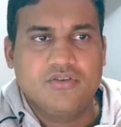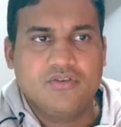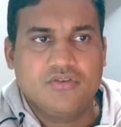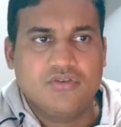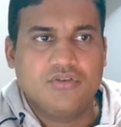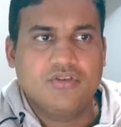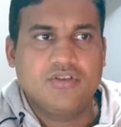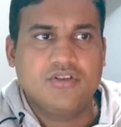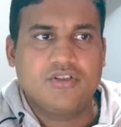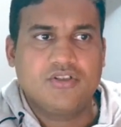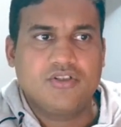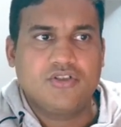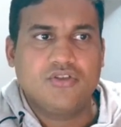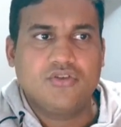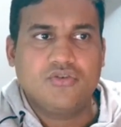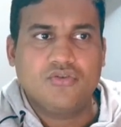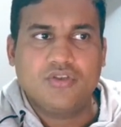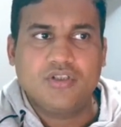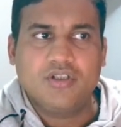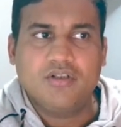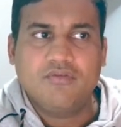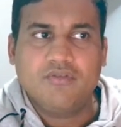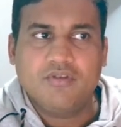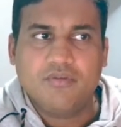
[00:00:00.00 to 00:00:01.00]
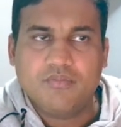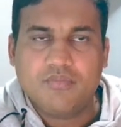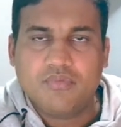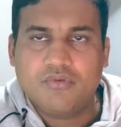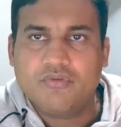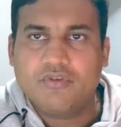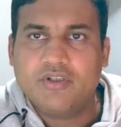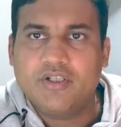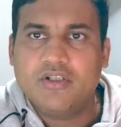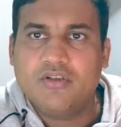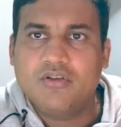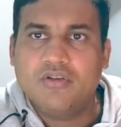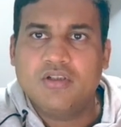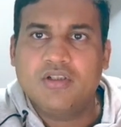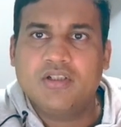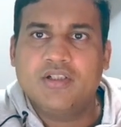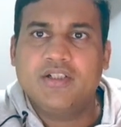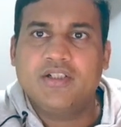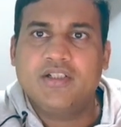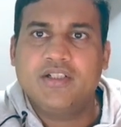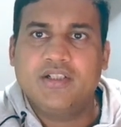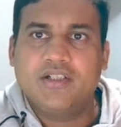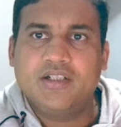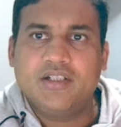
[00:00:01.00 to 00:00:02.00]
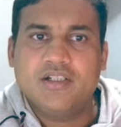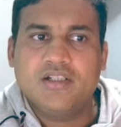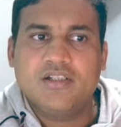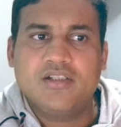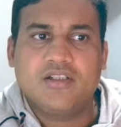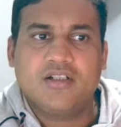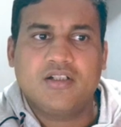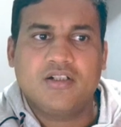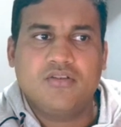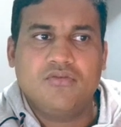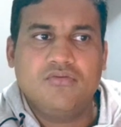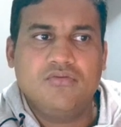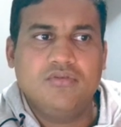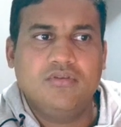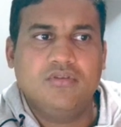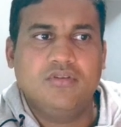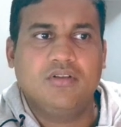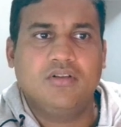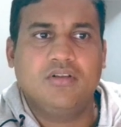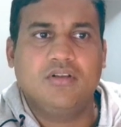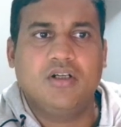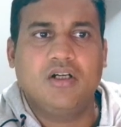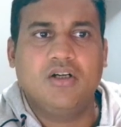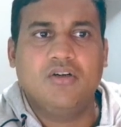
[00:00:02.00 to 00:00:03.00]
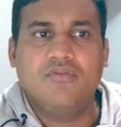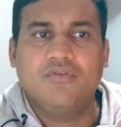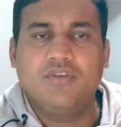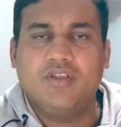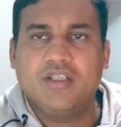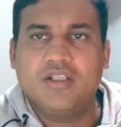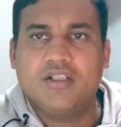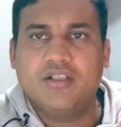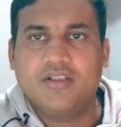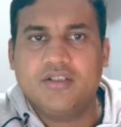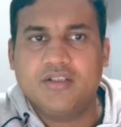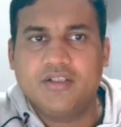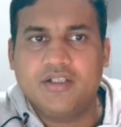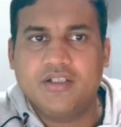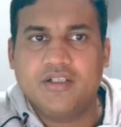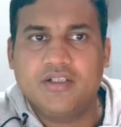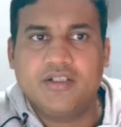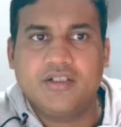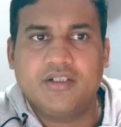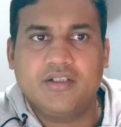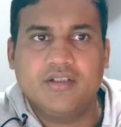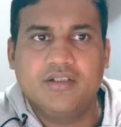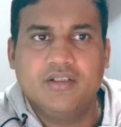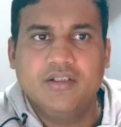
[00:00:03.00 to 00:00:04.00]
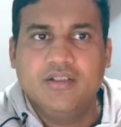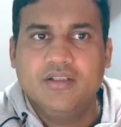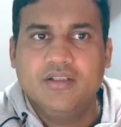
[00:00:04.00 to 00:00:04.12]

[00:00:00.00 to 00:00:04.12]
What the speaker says: So this tutorial will provide all the details around how we can create it.